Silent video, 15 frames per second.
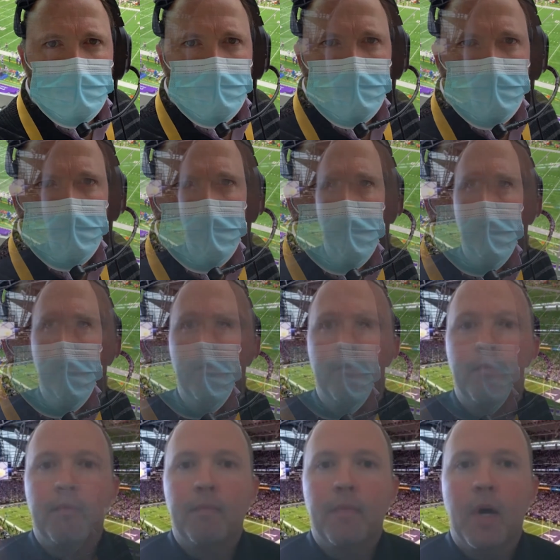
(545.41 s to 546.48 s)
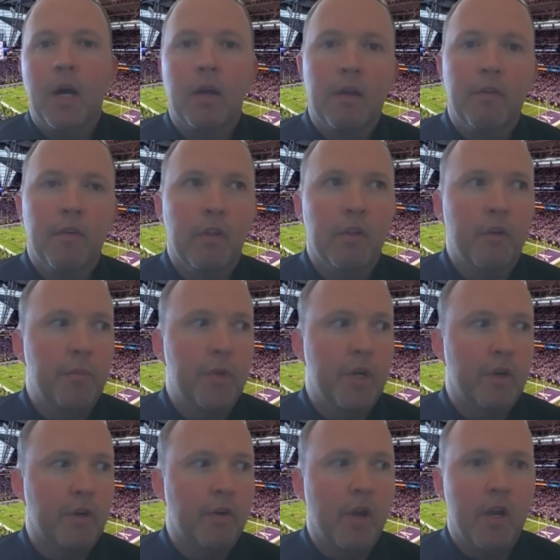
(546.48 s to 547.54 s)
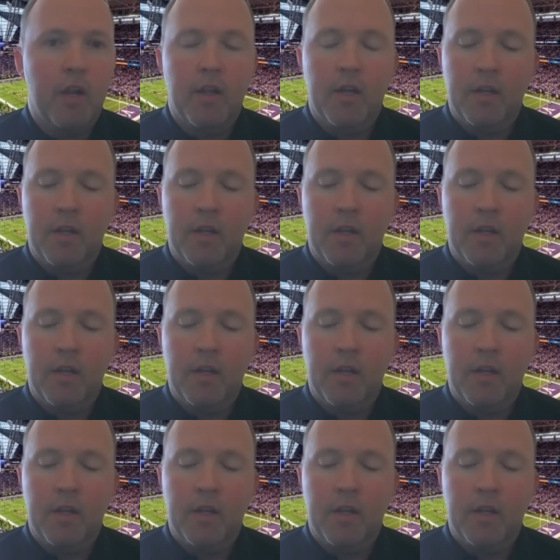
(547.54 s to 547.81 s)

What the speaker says: I'll give it a little bit of credit.